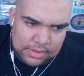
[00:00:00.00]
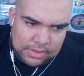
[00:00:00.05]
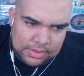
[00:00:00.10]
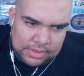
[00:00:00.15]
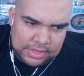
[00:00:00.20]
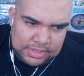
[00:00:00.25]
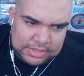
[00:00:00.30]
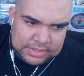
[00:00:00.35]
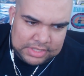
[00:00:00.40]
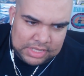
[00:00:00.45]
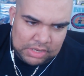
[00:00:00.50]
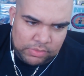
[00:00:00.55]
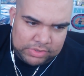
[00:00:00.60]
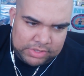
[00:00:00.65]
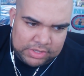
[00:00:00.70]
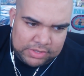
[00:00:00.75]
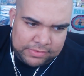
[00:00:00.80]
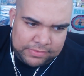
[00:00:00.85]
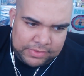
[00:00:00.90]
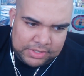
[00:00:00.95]
This thing with
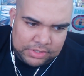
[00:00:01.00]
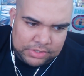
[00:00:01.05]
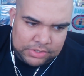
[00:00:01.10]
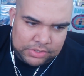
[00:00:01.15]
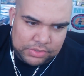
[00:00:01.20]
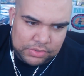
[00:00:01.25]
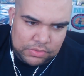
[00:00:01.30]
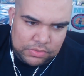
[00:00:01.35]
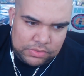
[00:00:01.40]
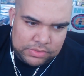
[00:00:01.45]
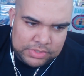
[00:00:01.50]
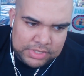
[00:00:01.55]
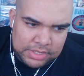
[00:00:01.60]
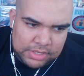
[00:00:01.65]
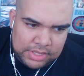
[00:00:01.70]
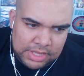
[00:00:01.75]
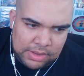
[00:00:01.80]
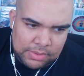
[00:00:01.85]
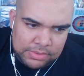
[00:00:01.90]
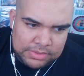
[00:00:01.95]
the shoes, I
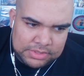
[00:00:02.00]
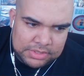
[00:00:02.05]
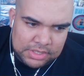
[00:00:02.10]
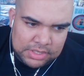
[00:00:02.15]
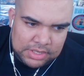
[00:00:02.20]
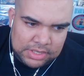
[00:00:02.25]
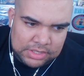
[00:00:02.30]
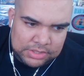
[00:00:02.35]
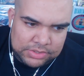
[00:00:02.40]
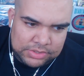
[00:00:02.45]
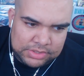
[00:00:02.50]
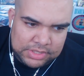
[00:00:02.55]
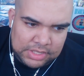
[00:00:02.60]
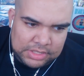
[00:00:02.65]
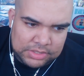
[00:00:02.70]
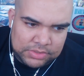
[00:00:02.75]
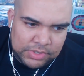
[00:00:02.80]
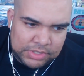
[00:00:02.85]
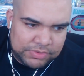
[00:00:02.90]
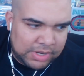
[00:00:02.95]
thought that was an interesting
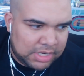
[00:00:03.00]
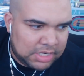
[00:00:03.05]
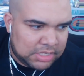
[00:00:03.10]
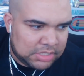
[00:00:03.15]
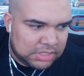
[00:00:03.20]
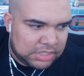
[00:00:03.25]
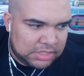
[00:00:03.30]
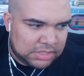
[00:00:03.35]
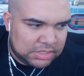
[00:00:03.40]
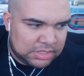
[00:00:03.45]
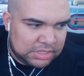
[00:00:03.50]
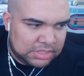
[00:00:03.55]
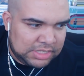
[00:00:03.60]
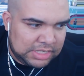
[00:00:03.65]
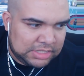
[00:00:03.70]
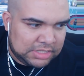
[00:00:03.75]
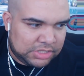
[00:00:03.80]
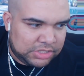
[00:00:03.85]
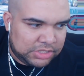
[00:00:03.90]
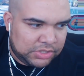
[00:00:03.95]
twist, right? Because he
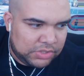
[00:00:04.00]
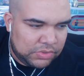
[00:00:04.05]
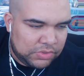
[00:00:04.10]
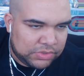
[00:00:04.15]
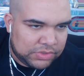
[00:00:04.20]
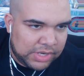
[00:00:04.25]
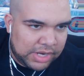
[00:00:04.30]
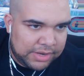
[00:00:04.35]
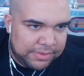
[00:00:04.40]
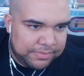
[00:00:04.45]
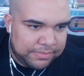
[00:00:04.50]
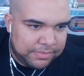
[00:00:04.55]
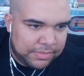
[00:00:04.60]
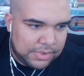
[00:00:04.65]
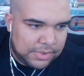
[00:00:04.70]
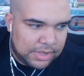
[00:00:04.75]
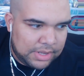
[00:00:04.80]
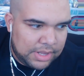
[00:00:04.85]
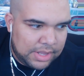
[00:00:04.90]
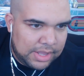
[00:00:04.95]
sees the shoes, right?
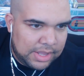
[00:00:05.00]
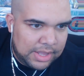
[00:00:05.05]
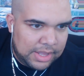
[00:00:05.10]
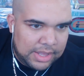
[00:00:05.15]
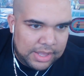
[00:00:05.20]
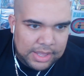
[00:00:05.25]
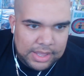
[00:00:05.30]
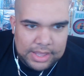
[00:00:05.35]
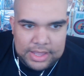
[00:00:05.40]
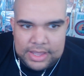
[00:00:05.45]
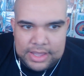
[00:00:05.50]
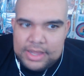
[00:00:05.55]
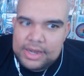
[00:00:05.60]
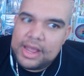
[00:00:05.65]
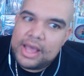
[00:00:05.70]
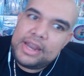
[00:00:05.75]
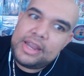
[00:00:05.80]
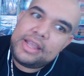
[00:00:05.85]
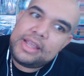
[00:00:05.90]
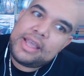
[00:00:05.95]
And I
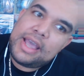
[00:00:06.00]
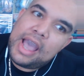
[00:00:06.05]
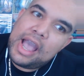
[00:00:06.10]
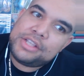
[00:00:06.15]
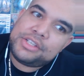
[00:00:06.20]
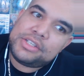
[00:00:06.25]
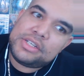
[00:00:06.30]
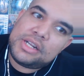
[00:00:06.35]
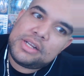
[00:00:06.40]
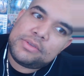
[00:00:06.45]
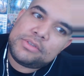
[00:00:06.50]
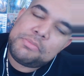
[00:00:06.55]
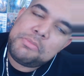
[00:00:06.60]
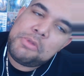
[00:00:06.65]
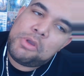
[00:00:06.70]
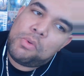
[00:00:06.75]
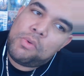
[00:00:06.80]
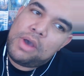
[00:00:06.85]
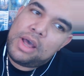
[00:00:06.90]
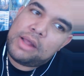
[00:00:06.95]
didn't catch it. It took me a
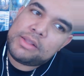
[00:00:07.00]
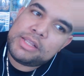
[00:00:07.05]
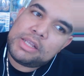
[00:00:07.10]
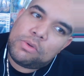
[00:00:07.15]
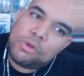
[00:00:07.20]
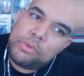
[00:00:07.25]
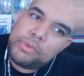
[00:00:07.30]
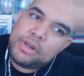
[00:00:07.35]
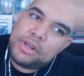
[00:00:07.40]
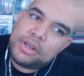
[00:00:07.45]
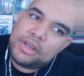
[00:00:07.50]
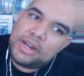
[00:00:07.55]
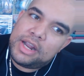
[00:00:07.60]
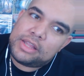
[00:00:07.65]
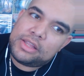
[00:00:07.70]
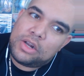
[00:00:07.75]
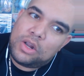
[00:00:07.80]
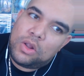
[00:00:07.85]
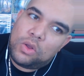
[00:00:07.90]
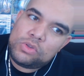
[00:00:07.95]
while. I was like, what are we looking at? The
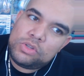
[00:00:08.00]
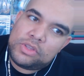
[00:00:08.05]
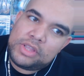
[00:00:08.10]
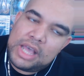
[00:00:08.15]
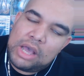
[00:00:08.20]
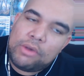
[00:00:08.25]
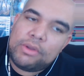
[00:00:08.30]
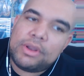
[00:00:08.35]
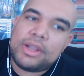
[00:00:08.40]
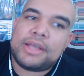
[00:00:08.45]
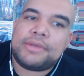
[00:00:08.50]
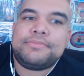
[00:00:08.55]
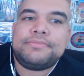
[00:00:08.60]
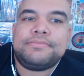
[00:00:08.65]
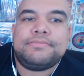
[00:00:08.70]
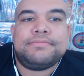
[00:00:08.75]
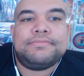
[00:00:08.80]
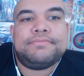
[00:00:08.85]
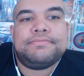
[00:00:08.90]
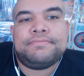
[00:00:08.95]
clothes of the outlet.
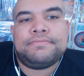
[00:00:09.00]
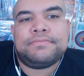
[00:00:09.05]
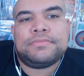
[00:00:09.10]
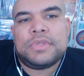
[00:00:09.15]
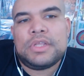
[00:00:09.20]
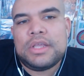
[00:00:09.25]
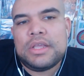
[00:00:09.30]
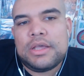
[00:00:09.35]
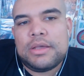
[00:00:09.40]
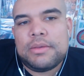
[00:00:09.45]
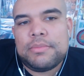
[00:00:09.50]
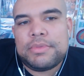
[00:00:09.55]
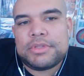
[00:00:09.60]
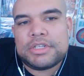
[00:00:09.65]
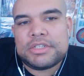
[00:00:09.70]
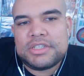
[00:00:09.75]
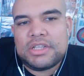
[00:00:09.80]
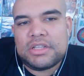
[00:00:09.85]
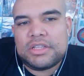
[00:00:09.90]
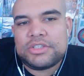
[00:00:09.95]
It
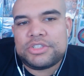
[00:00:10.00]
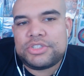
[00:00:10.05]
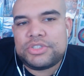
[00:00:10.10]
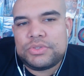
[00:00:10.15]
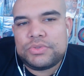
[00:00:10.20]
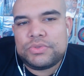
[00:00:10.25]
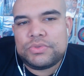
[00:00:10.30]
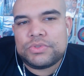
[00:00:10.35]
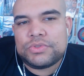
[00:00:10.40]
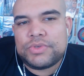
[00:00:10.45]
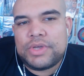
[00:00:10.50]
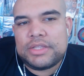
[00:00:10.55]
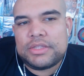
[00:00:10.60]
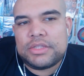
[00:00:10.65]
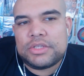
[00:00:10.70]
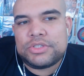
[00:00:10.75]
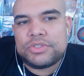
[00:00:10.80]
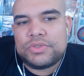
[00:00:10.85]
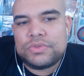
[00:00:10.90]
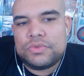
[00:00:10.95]
turns out the shoes, right? The
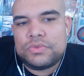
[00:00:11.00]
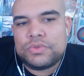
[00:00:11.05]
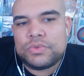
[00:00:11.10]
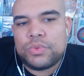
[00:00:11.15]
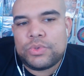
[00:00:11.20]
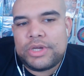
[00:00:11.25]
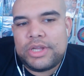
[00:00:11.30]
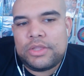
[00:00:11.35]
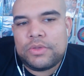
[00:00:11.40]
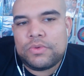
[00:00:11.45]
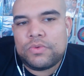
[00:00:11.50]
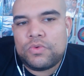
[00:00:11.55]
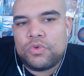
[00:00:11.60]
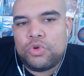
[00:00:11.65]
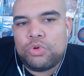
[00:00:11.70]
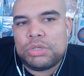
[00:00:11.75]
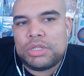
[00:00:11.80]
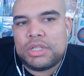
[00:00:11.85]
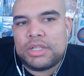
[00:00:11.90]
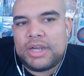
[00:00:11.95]
shoes were in the
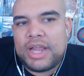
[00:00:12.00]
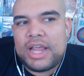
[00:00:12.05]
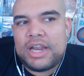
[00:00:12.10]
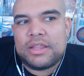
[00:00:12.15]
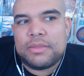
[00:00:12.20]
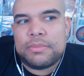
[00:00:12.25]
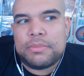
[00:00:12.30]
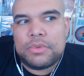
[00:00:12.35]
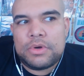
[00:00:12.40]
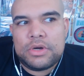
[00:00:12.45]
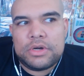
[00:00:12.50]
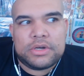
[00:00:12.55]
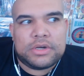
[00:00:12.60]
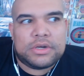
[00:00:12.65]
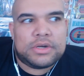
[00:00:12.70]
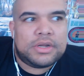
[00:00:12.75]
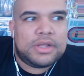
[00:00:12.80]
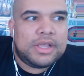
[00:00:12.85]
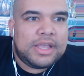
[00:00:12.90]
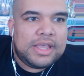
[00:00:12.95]
room on the night of the
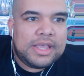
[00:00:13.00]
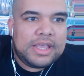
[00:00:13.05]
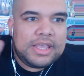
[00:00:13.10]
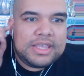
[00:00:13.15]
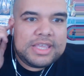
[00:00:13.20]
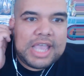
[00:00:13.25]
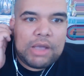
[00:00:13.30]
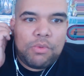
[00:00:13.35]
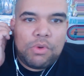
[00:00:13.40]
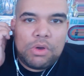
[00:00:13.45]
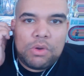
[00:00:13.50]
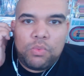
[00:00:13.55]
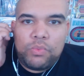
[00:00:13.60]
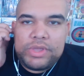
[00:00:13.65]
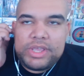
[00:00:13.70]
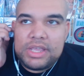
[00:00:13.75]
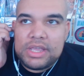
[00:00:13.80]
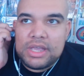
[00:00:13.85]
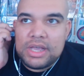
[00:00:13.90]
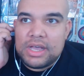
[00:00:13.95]
murder. Yet when
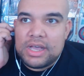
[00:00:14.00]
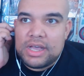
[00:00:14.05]
we